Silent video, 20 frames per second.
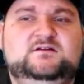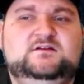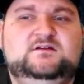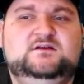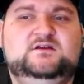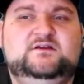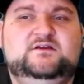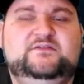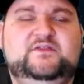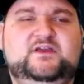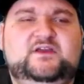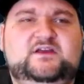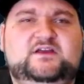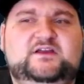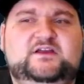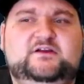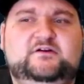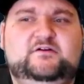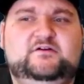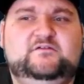their
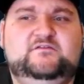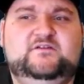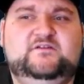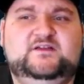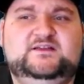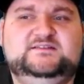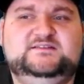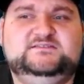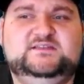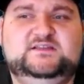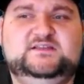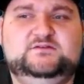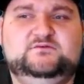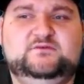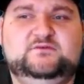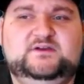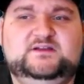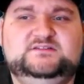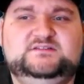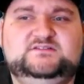hero phase in
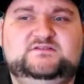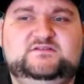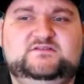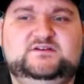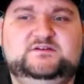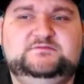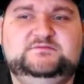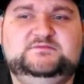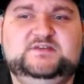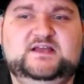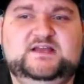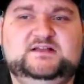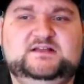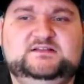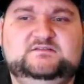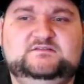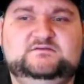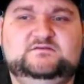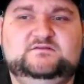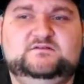range of an
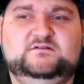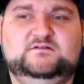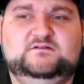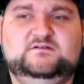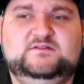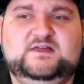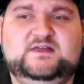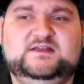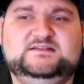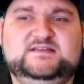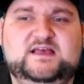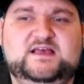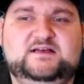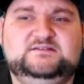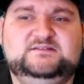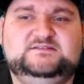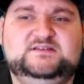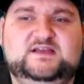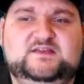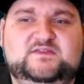objective that is
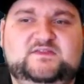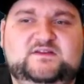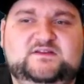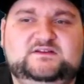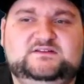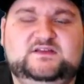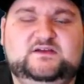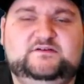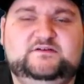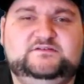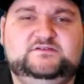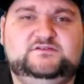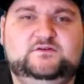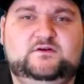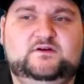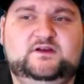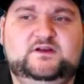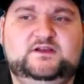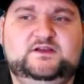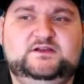outside their
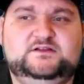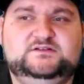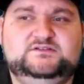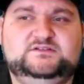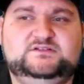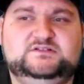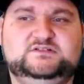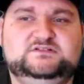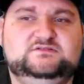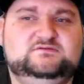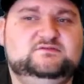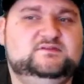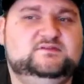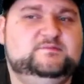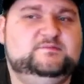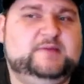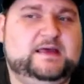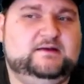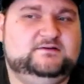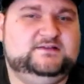territory to do the
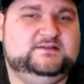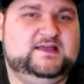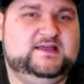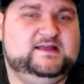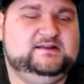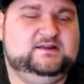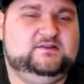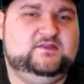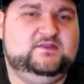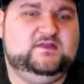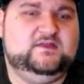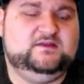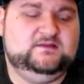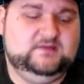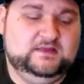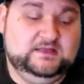battle tactic thing.